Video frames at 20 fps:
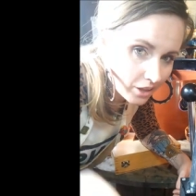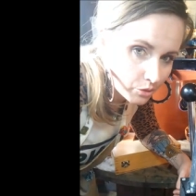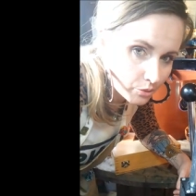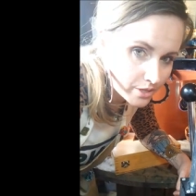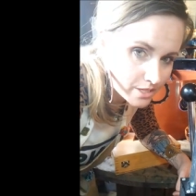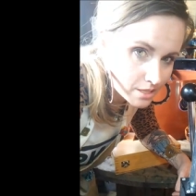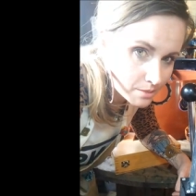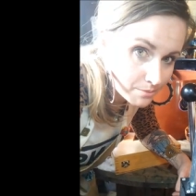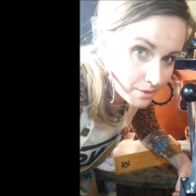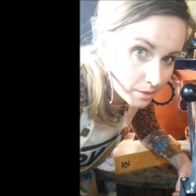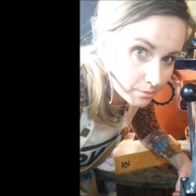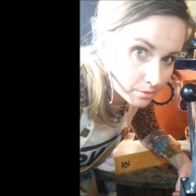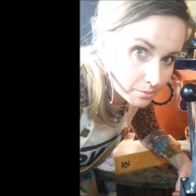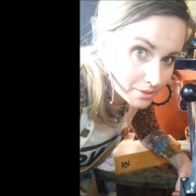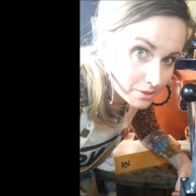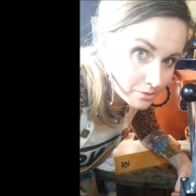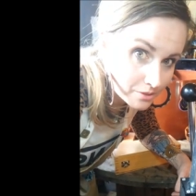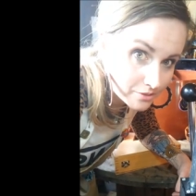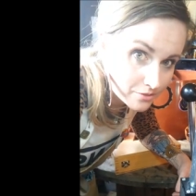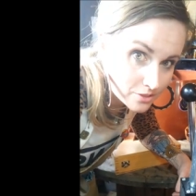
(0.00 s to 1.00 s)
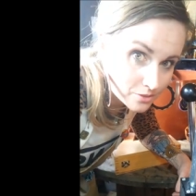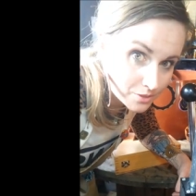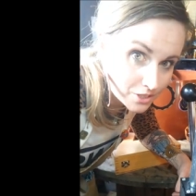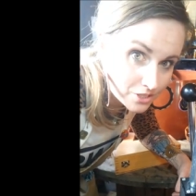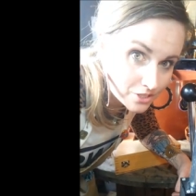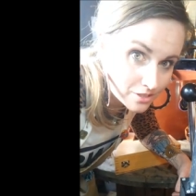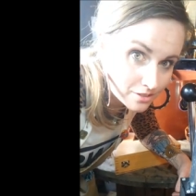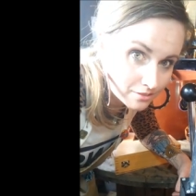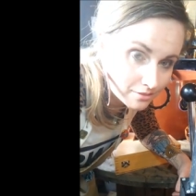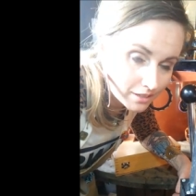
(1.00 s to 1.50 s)
Otherwise, I probably would have
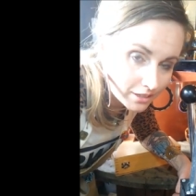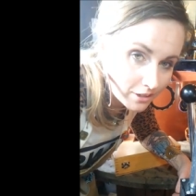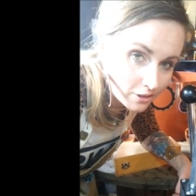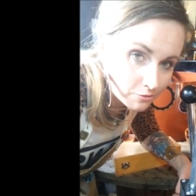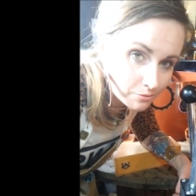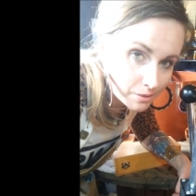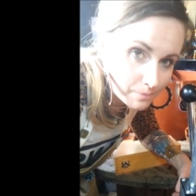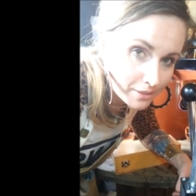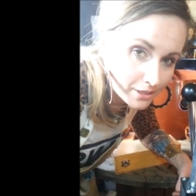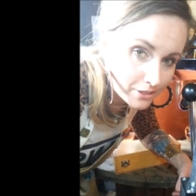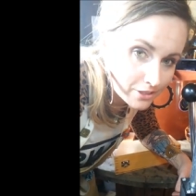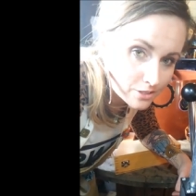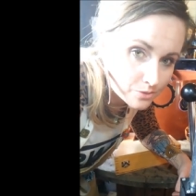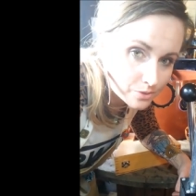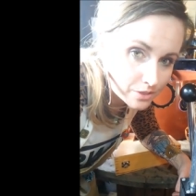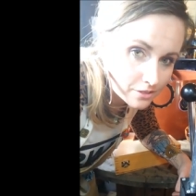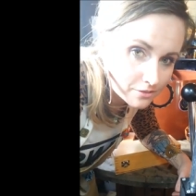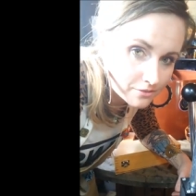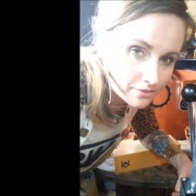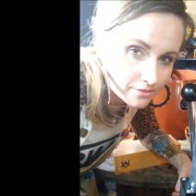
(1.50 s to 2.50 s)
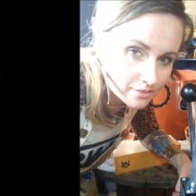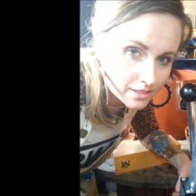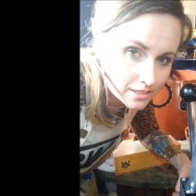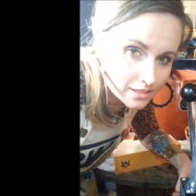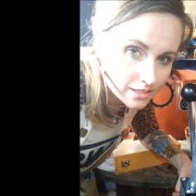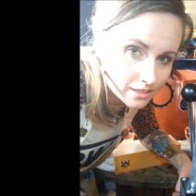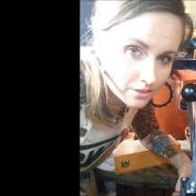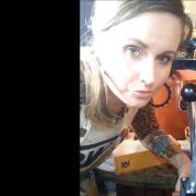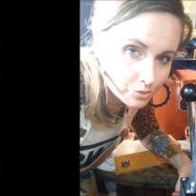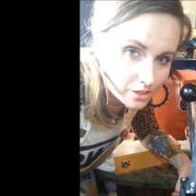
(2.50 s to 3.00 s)
switched. I don't know if my parents would have
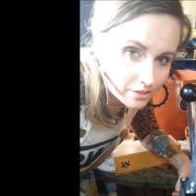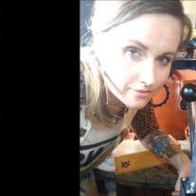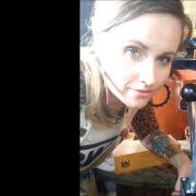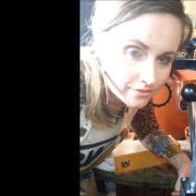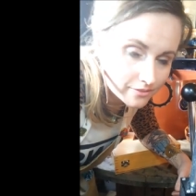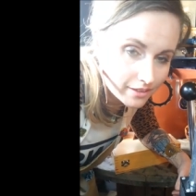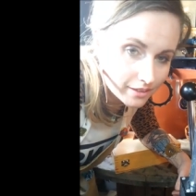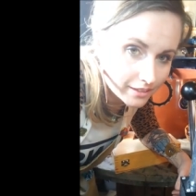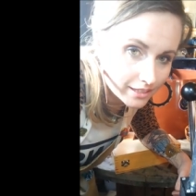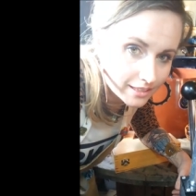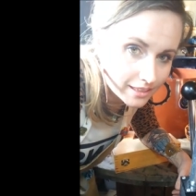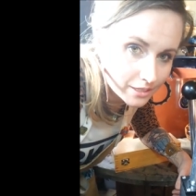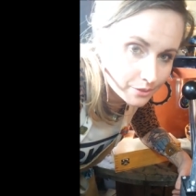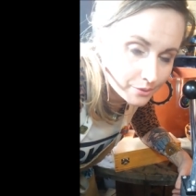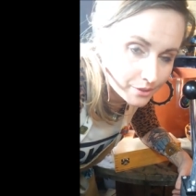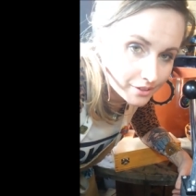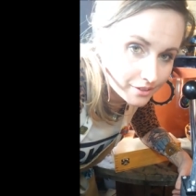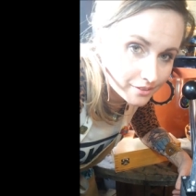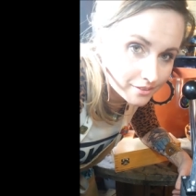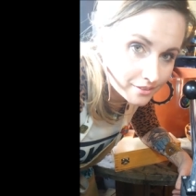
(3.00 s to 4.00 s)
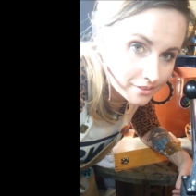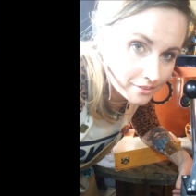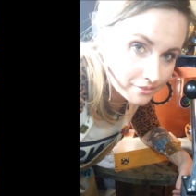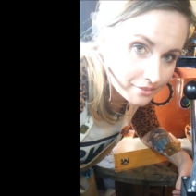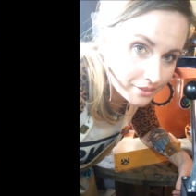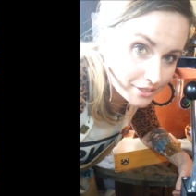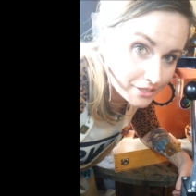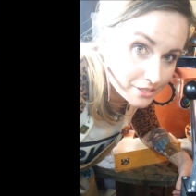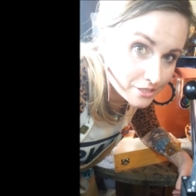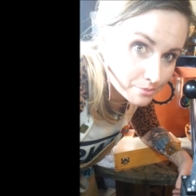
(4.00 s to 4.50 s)
would have felt like they were
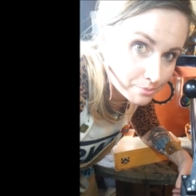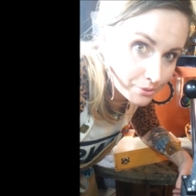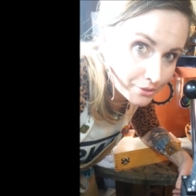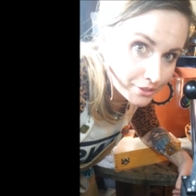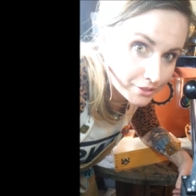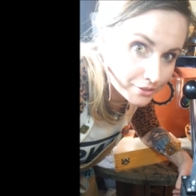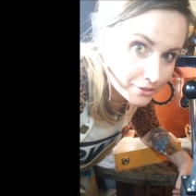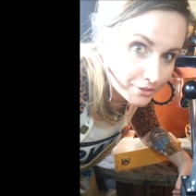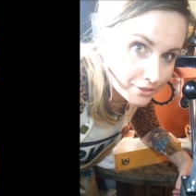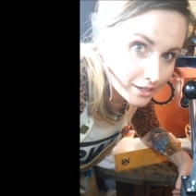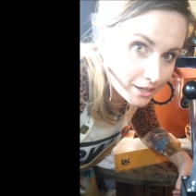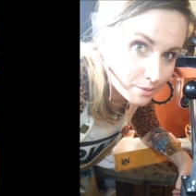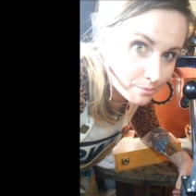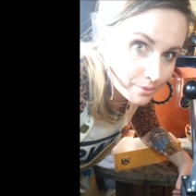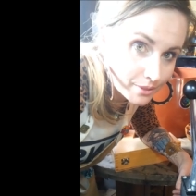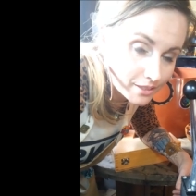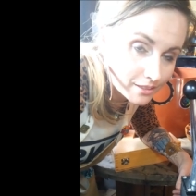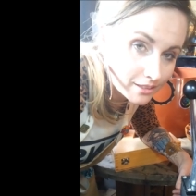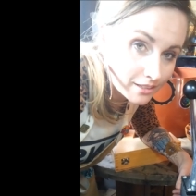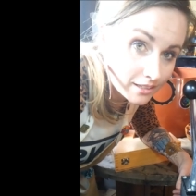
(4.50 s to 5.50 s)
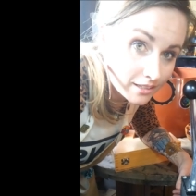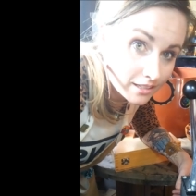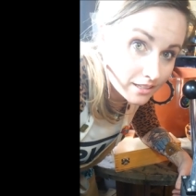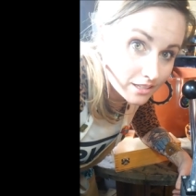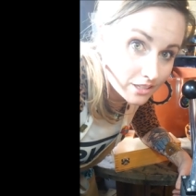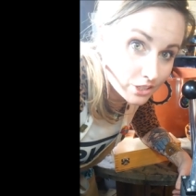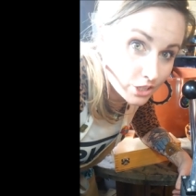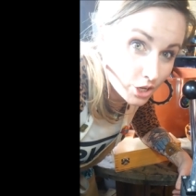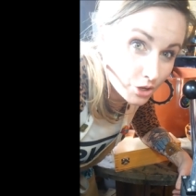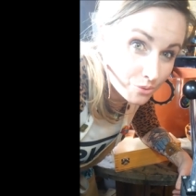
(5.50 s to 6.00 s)
very disappointed or not. But
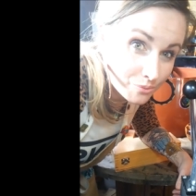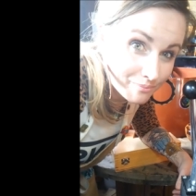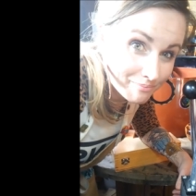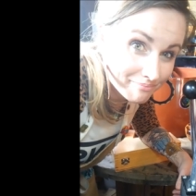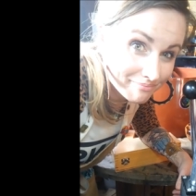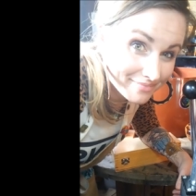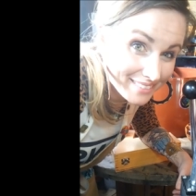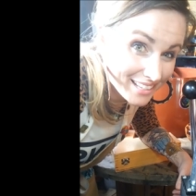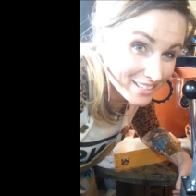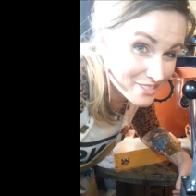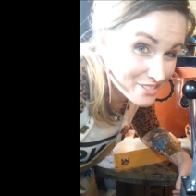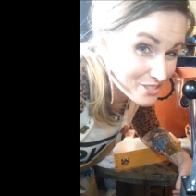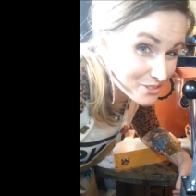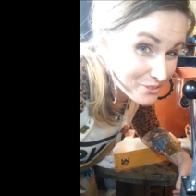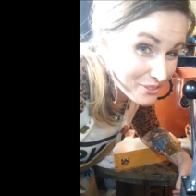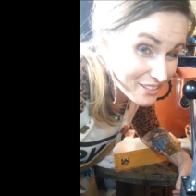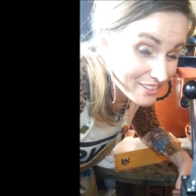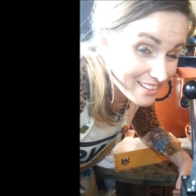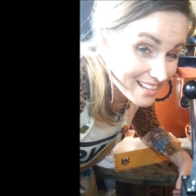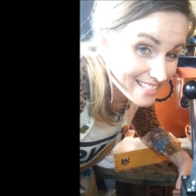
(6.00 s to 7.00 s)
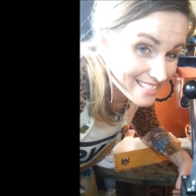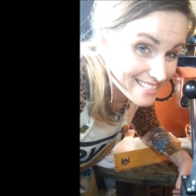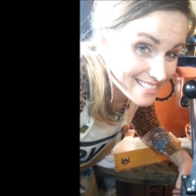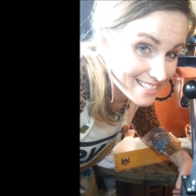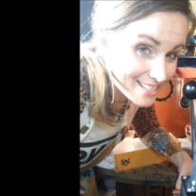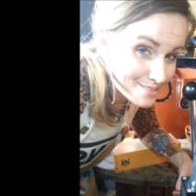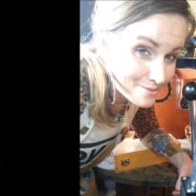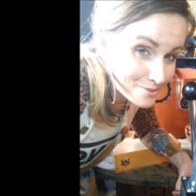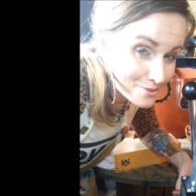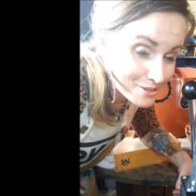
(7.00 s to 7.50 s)
you know, those jewelry classes
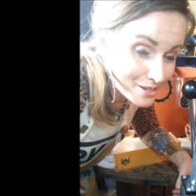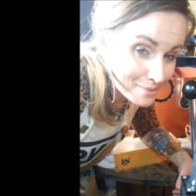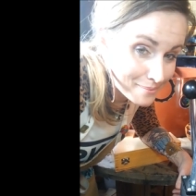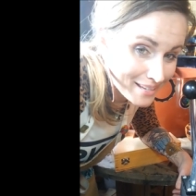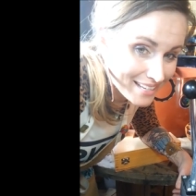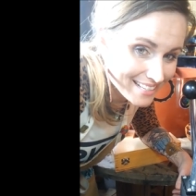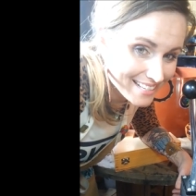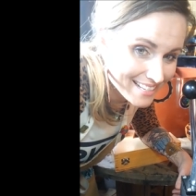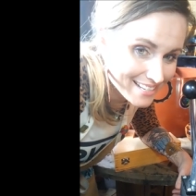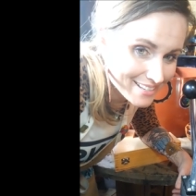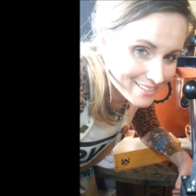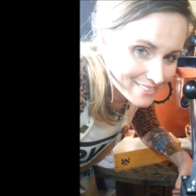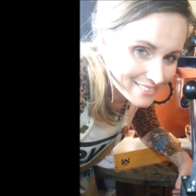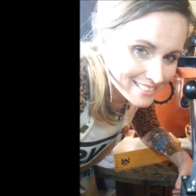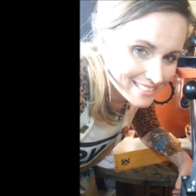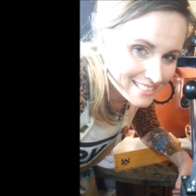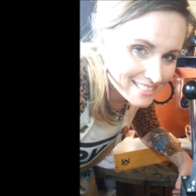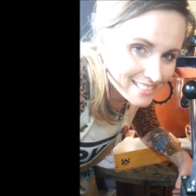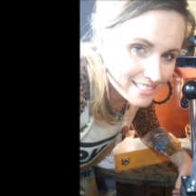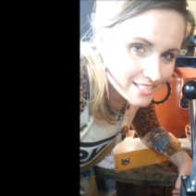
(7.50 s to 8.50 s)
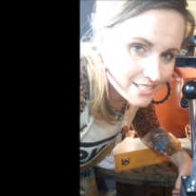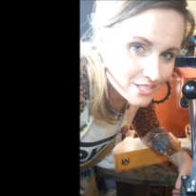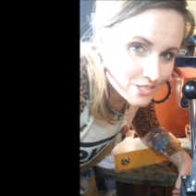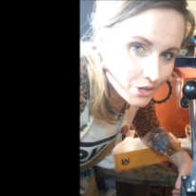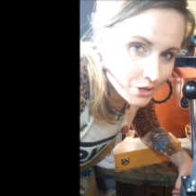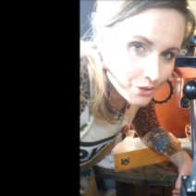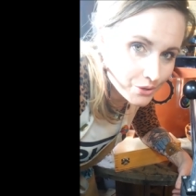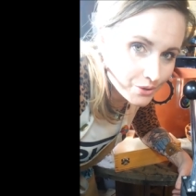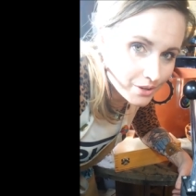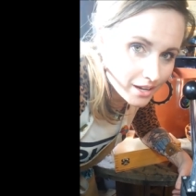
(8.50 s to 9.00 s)
led me where I'm at now.
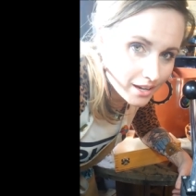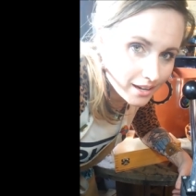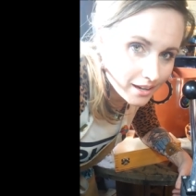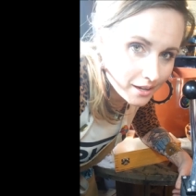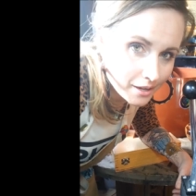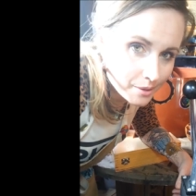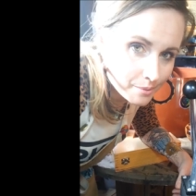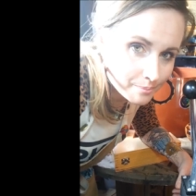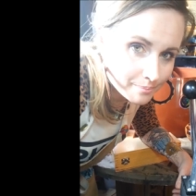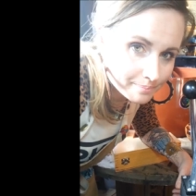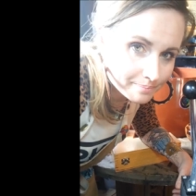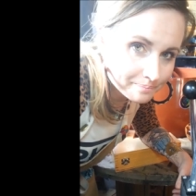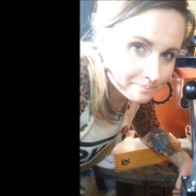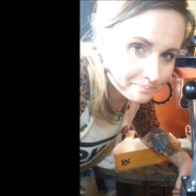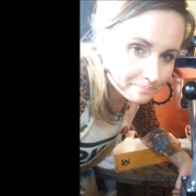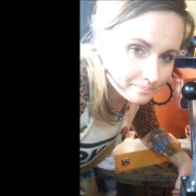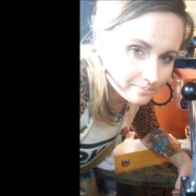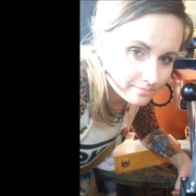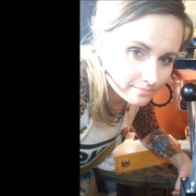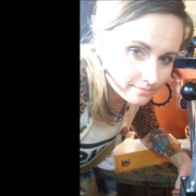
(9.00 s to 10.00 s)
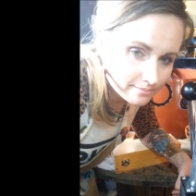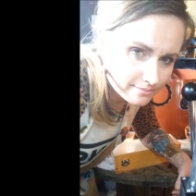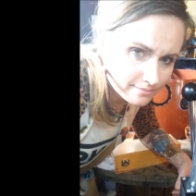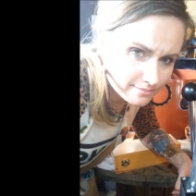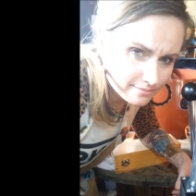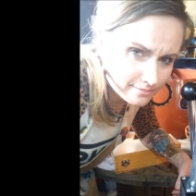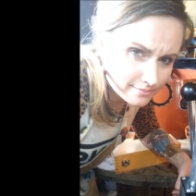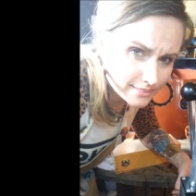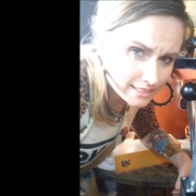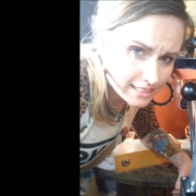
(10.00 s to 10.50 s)
So um,
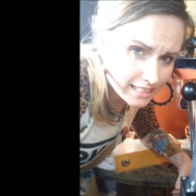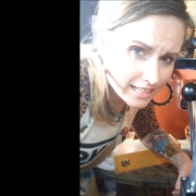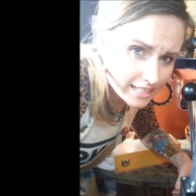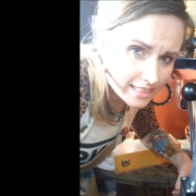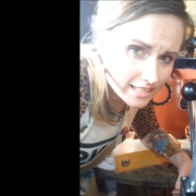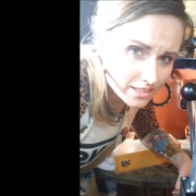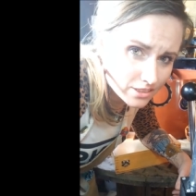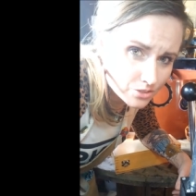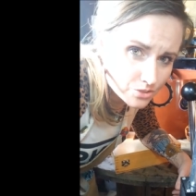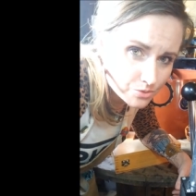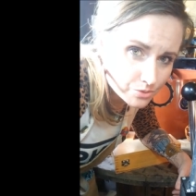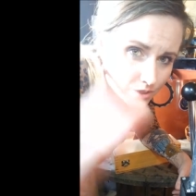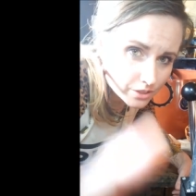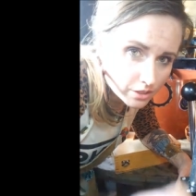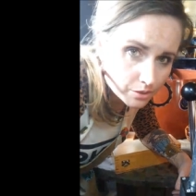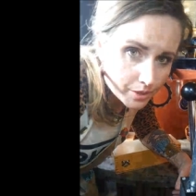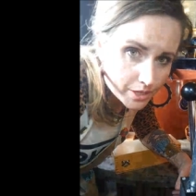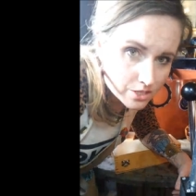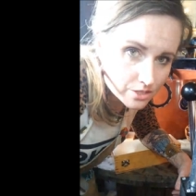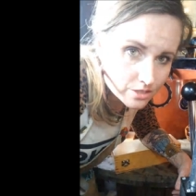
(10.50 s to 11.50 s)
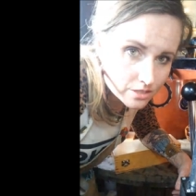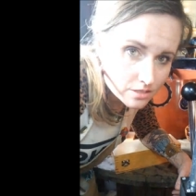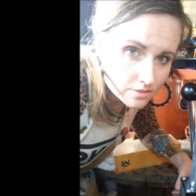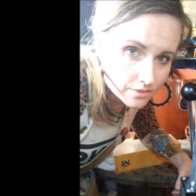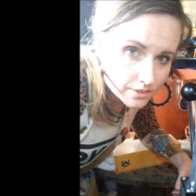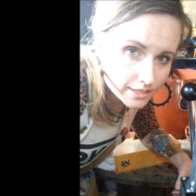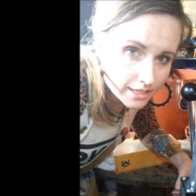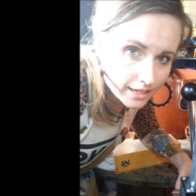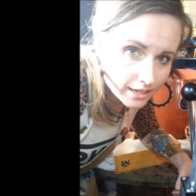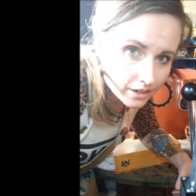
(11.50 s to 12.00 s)
I think those were all the questions
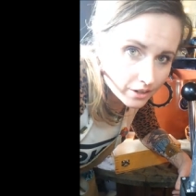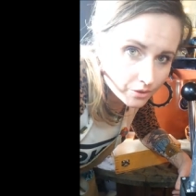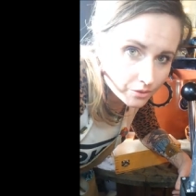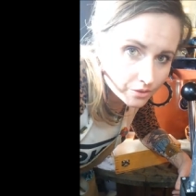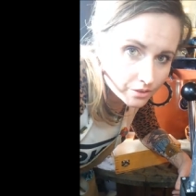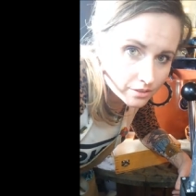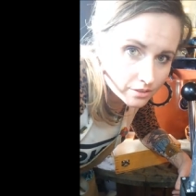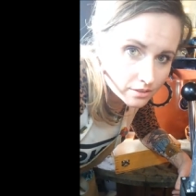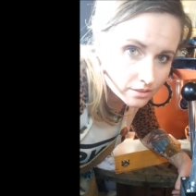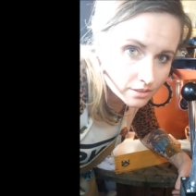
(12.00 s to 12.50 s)
for now.